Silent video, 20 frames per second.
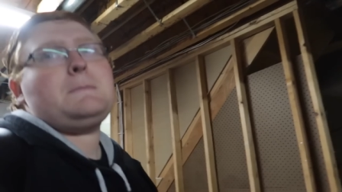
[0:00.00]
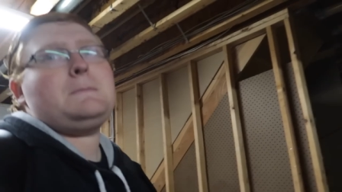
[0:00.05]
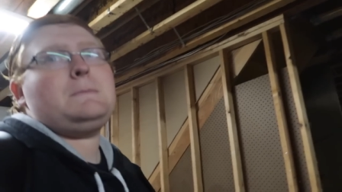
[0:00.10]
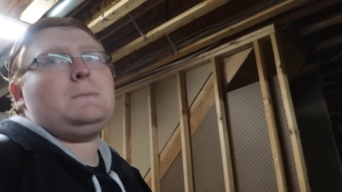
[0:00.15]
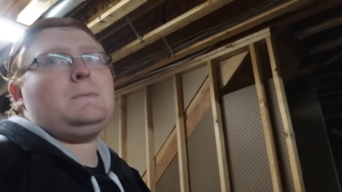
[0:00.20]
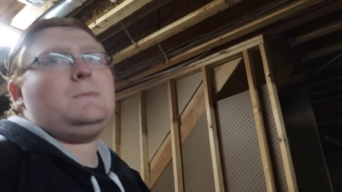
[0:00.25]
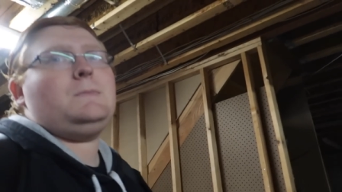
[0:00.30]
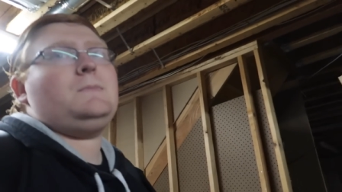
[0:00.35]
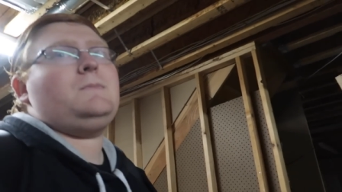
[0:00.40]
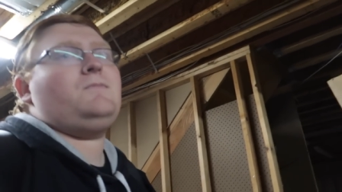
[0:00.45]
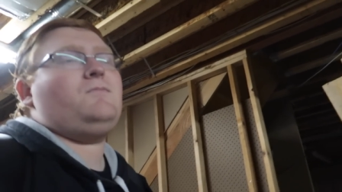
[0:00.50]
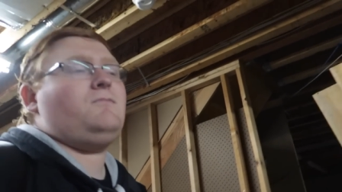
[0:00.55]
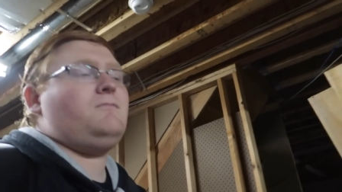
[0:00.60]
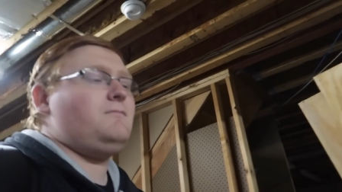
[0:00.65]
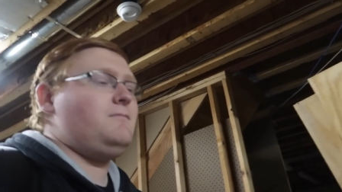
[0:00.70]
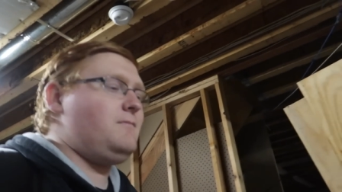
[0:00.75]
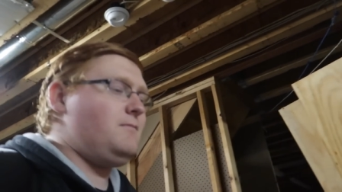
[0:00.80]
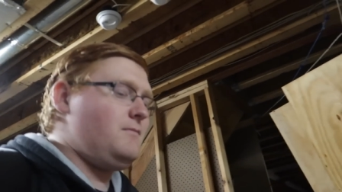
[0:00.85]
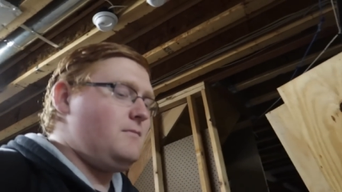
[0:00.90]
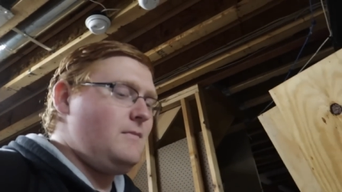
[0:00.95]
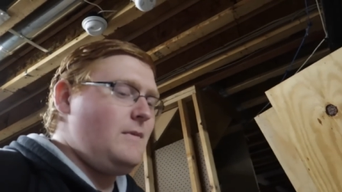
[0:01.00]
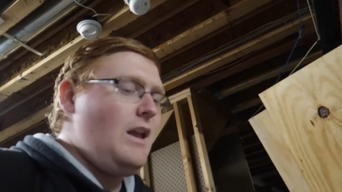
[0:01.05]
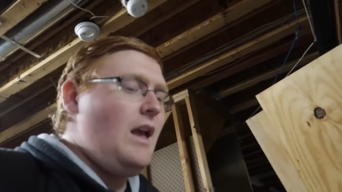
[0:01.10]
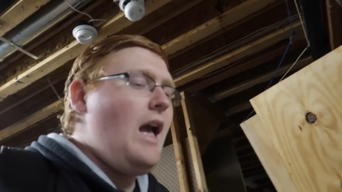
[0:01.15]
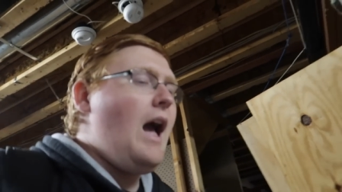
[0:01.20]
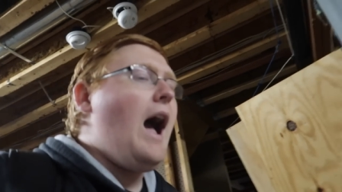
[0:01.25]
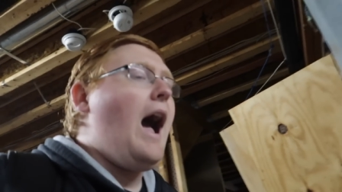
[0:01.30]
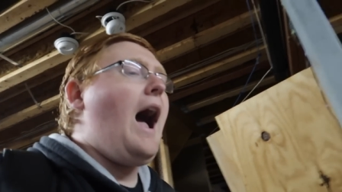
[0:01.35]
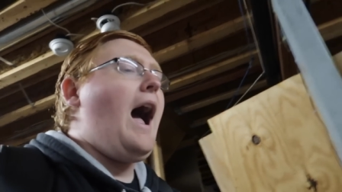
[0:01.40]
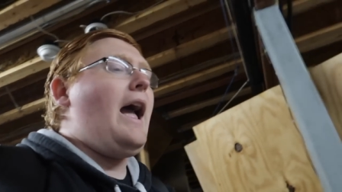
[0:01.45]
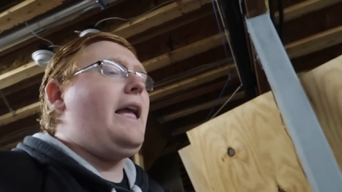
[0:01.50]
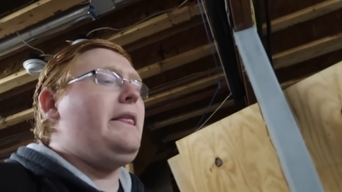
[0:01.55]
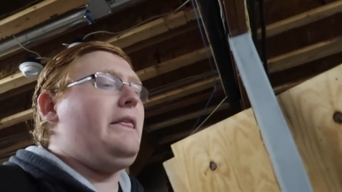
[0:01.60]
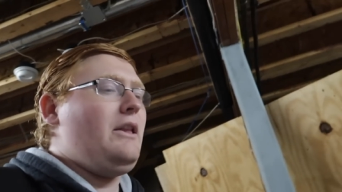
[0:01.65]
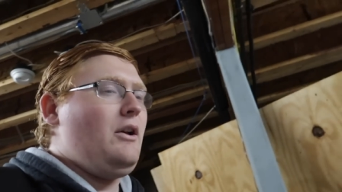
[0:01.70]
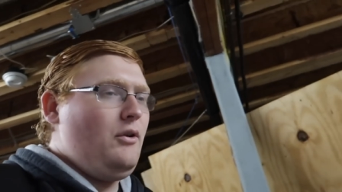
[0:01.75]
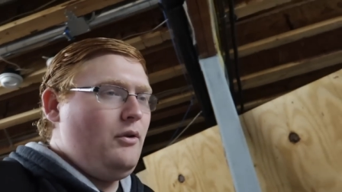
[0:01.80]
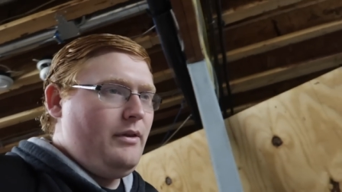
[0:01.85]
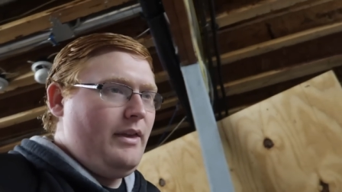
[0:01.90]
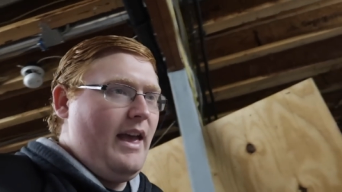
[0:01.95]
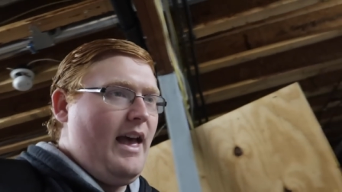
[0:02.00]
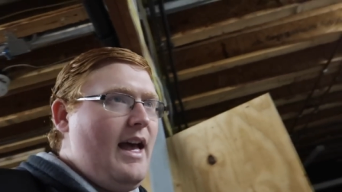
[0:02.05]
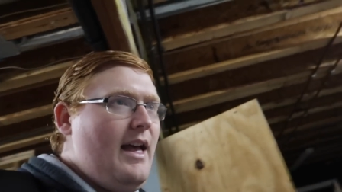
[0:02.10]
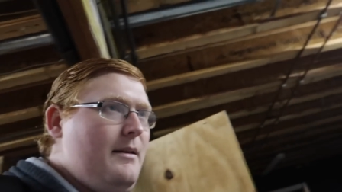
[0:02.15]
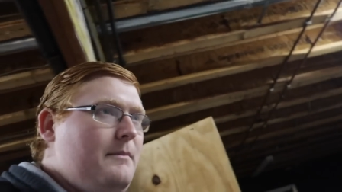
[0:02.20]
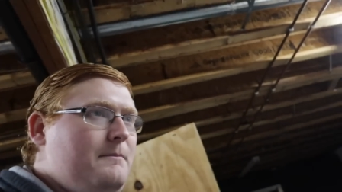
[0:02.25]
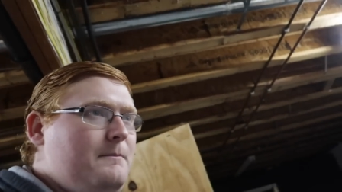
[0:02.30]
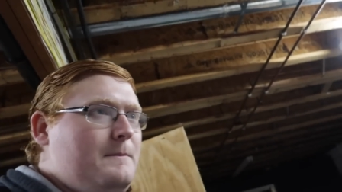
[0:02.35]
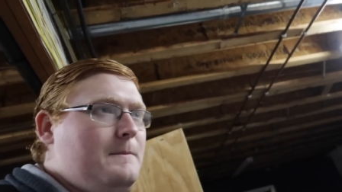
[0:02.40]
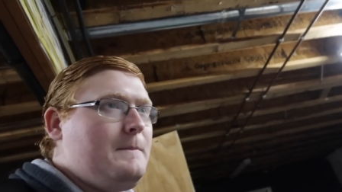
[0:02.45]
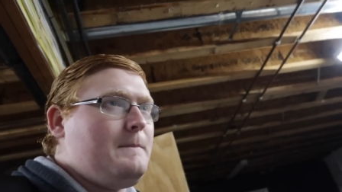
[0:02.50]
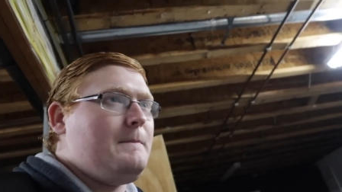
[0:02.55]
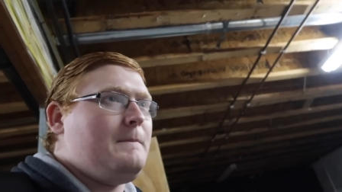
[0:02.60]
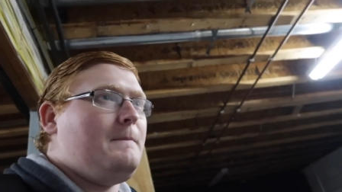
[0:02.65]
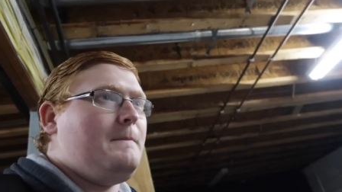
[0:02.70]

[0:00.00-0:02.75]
going to be the gym. I know that.